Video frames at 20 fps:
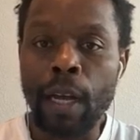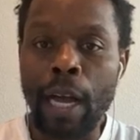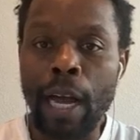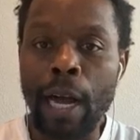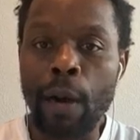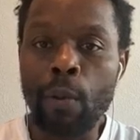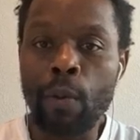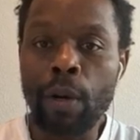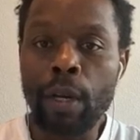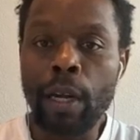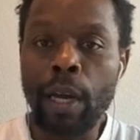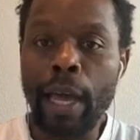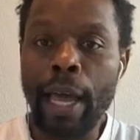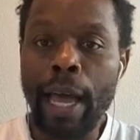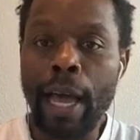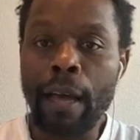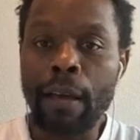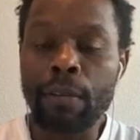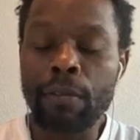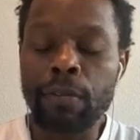I want to
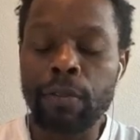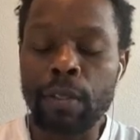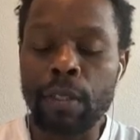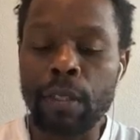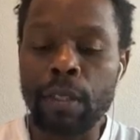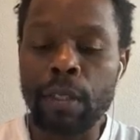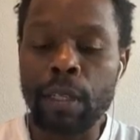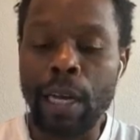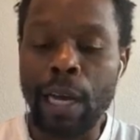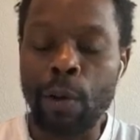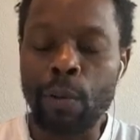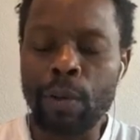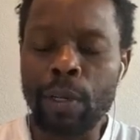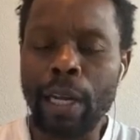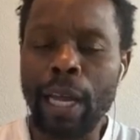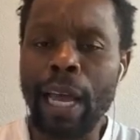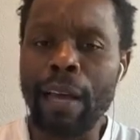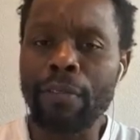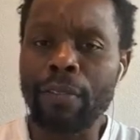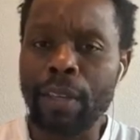have uh, I
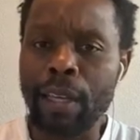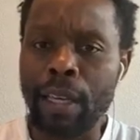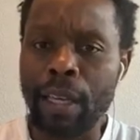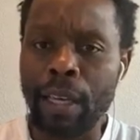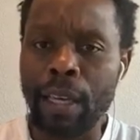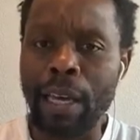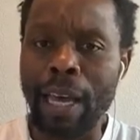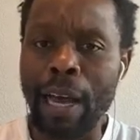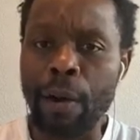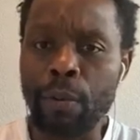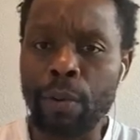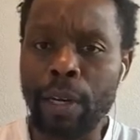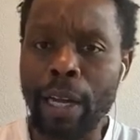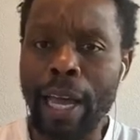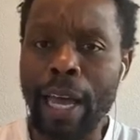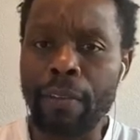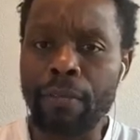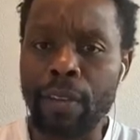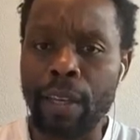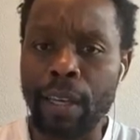want to have a kid. I want
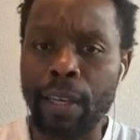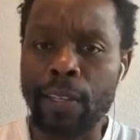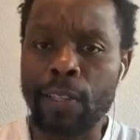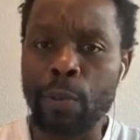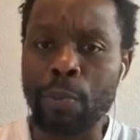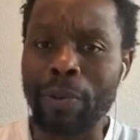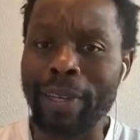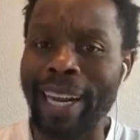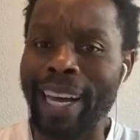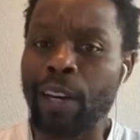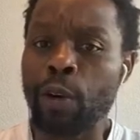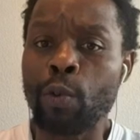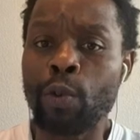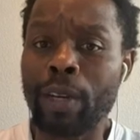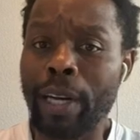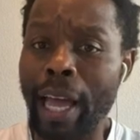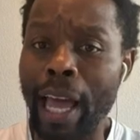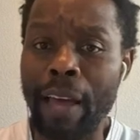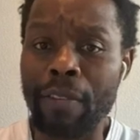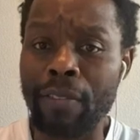to have kids, but I don't
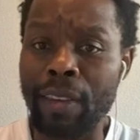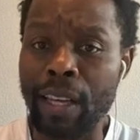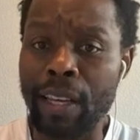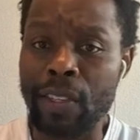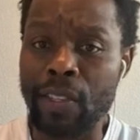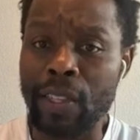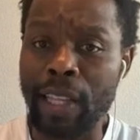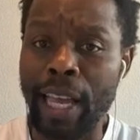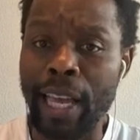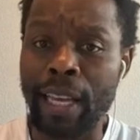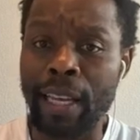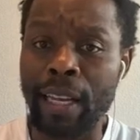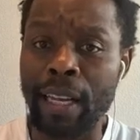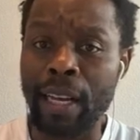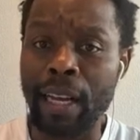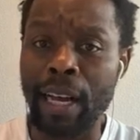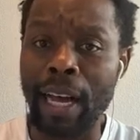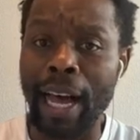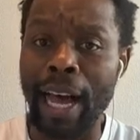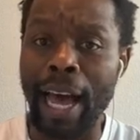want to have kids like
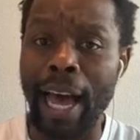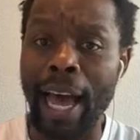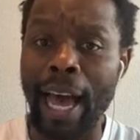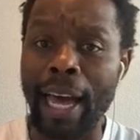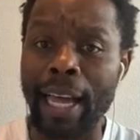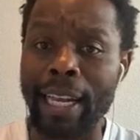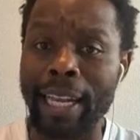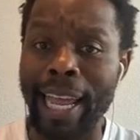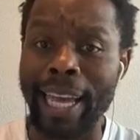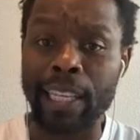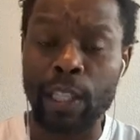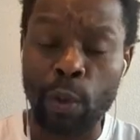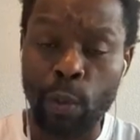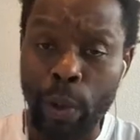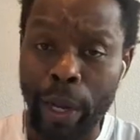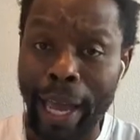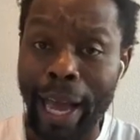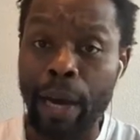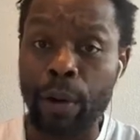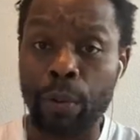I like the
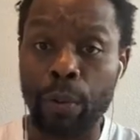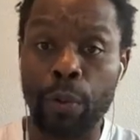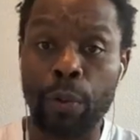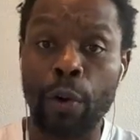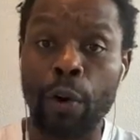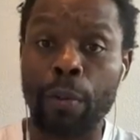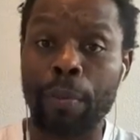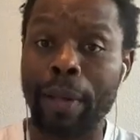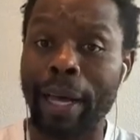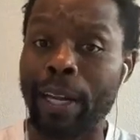way I grew up.